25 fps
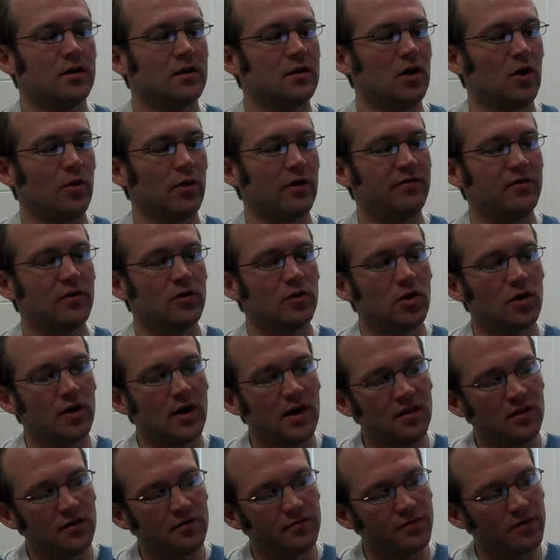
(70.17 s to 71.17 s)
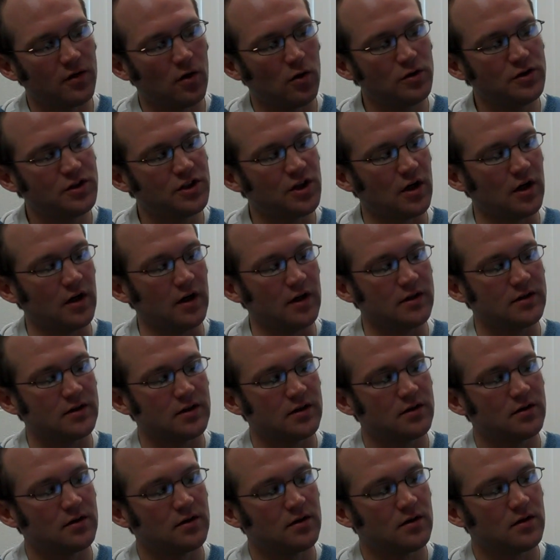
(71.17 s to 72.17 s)
Now, if you look at the flow chart,
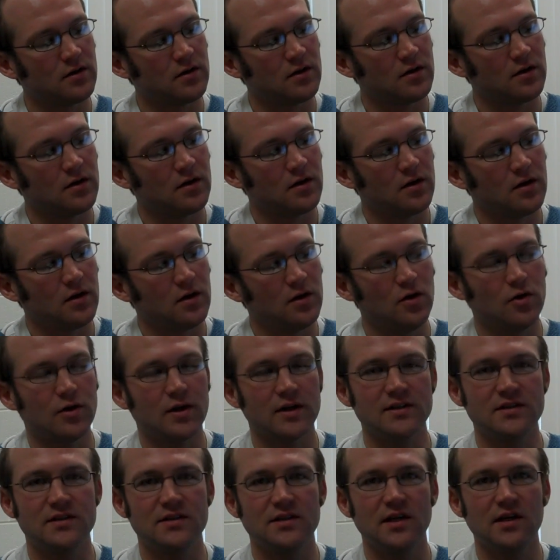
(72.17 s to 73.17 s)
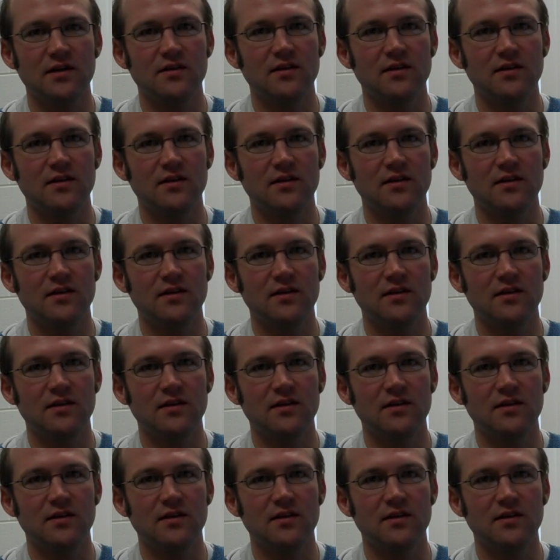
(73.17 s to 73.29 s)
you can see